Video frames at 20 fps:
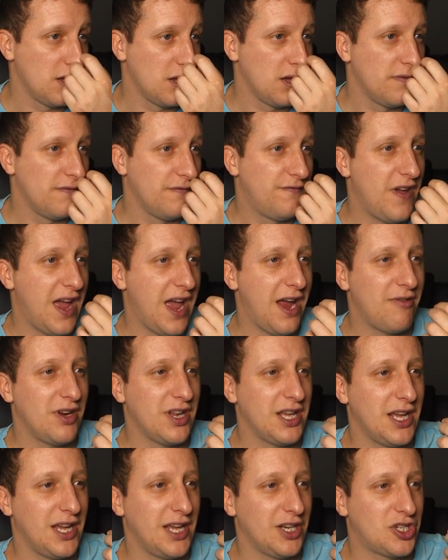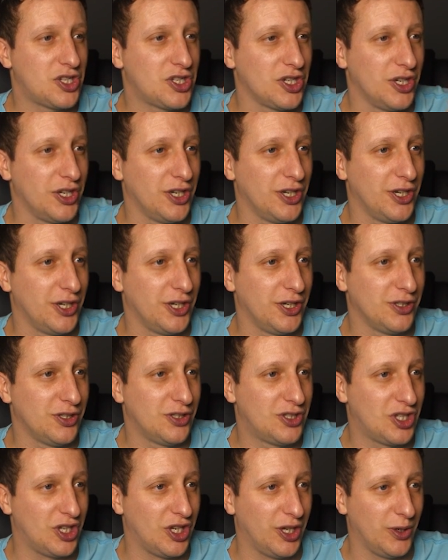Variation
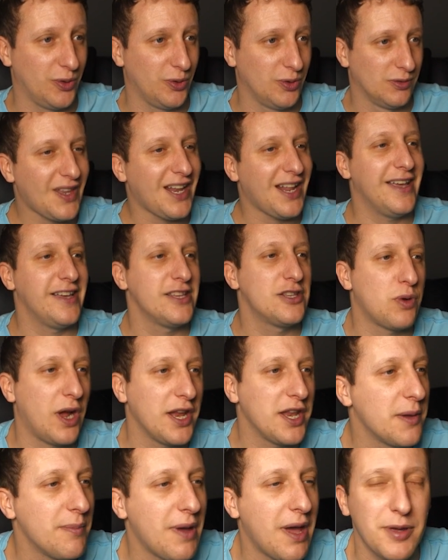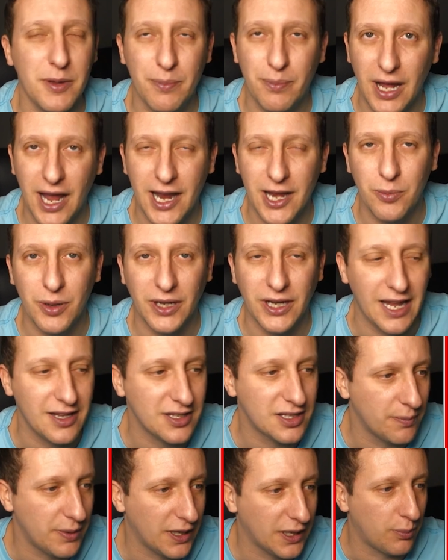2 is when you may be playing up against
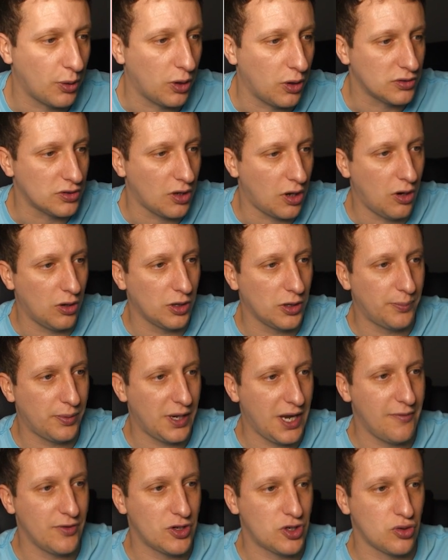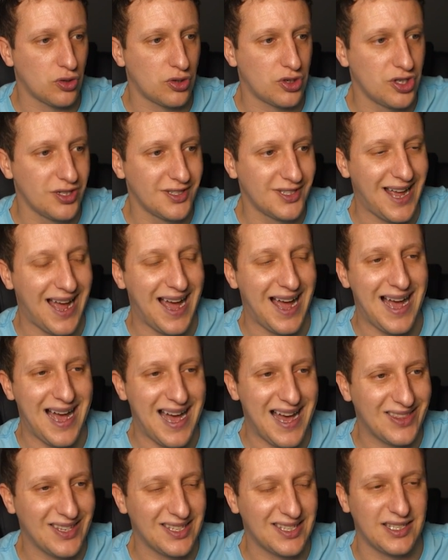the big boys. All the playing instructions are
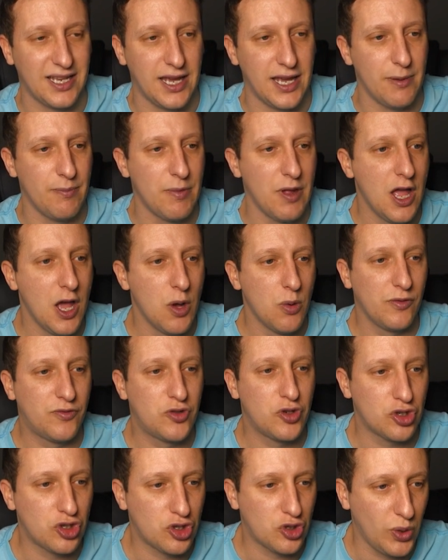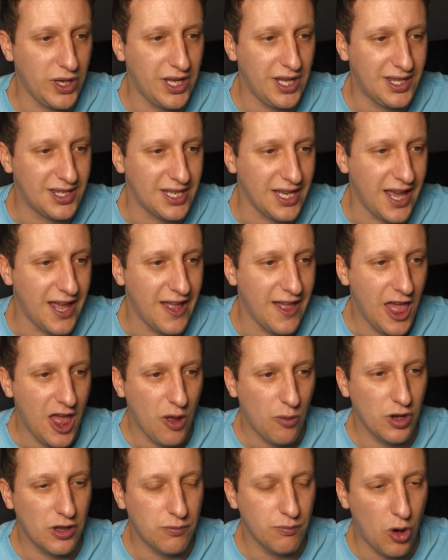the same. We've just tweaked it
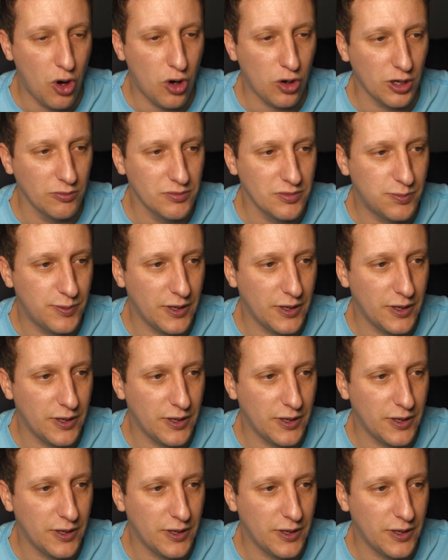with Morgan